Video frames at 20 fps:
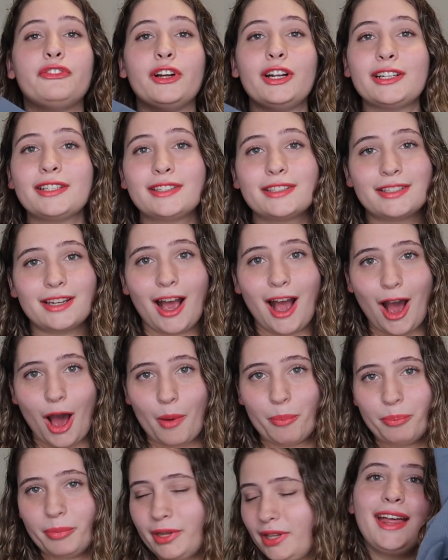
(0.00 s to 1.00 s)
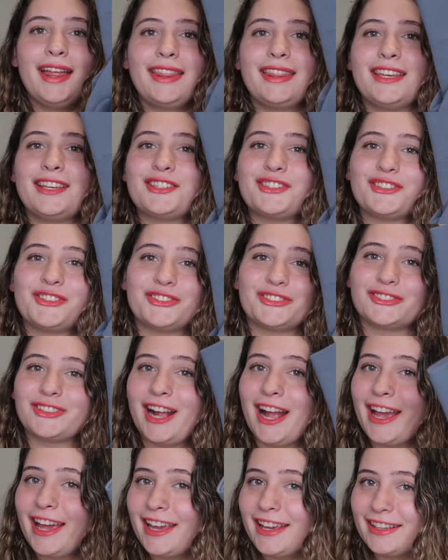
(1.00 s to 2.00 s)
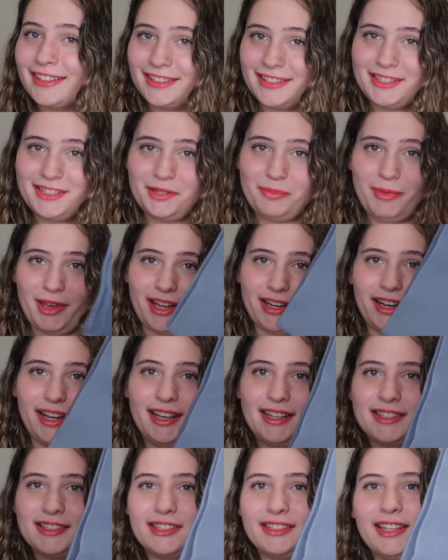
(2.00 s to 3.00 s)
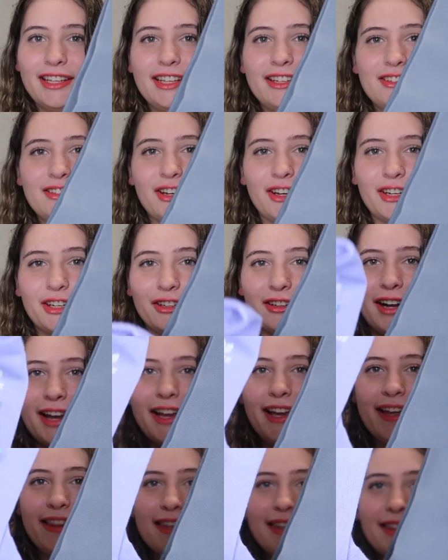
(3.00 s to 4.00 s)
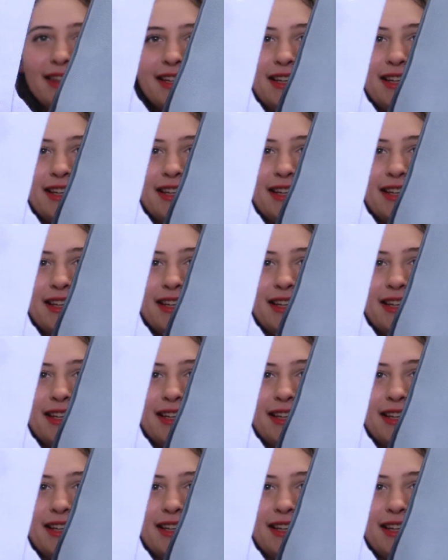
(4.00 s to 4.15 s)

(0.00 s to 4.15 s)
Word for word: first up these gray spandex. They're like a dark gray. And then